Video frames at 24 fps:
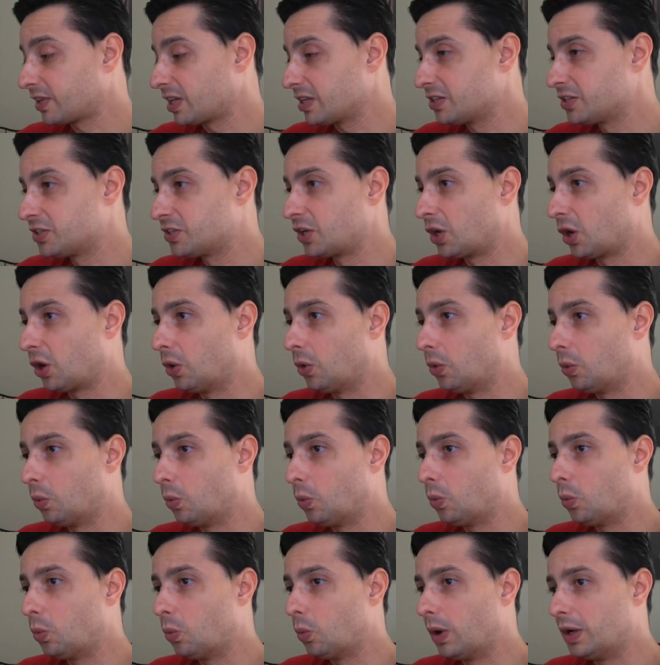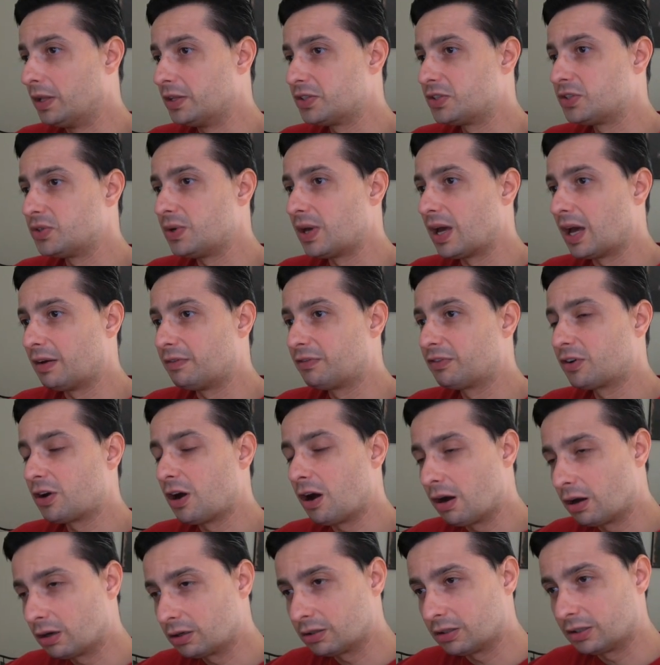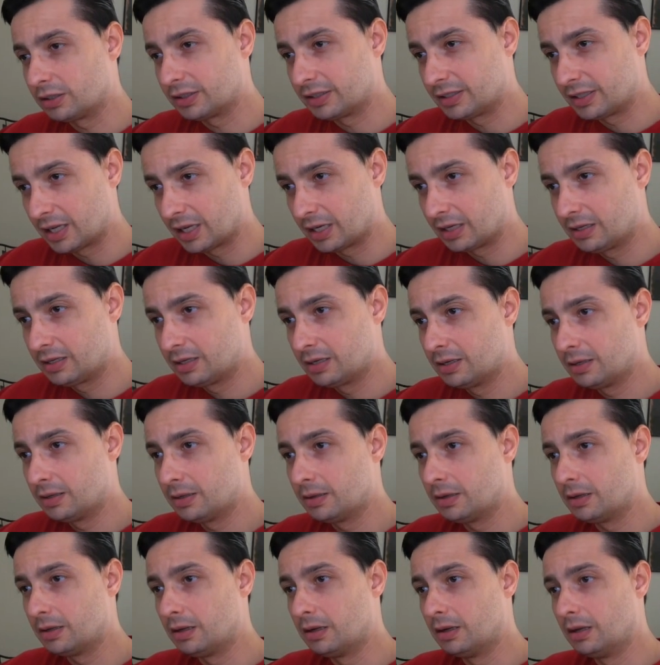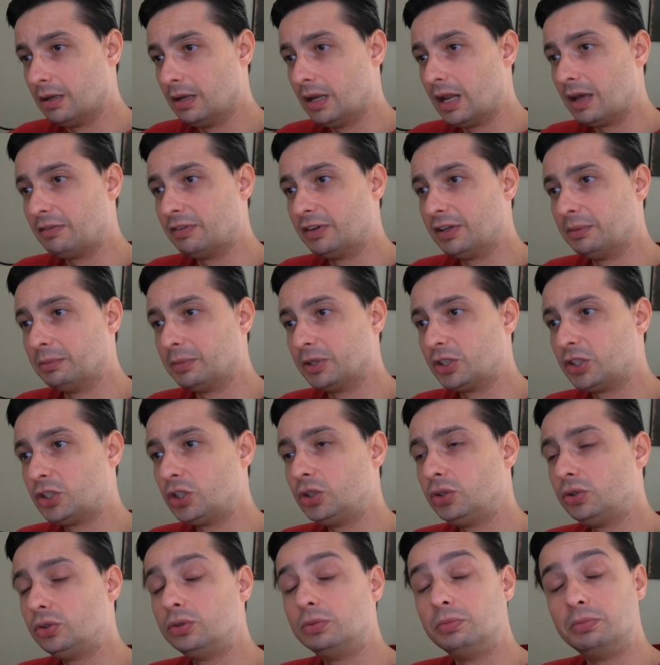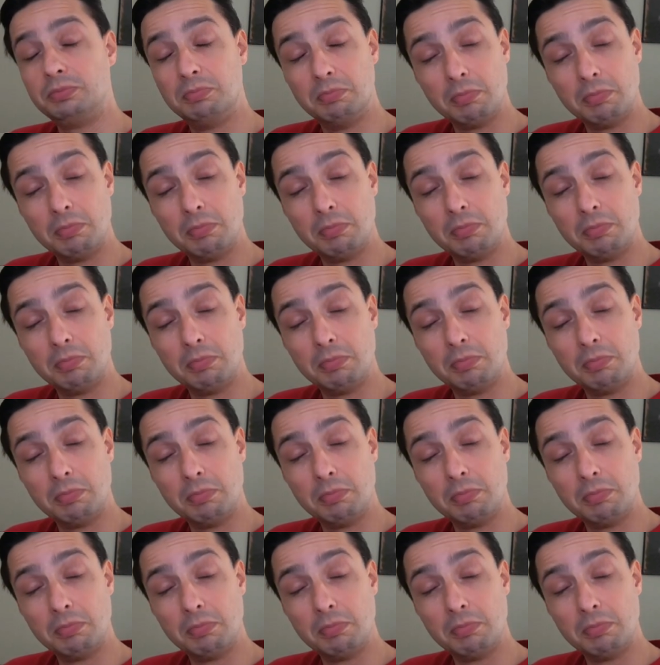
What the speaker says: So once you have conquered that level number 2,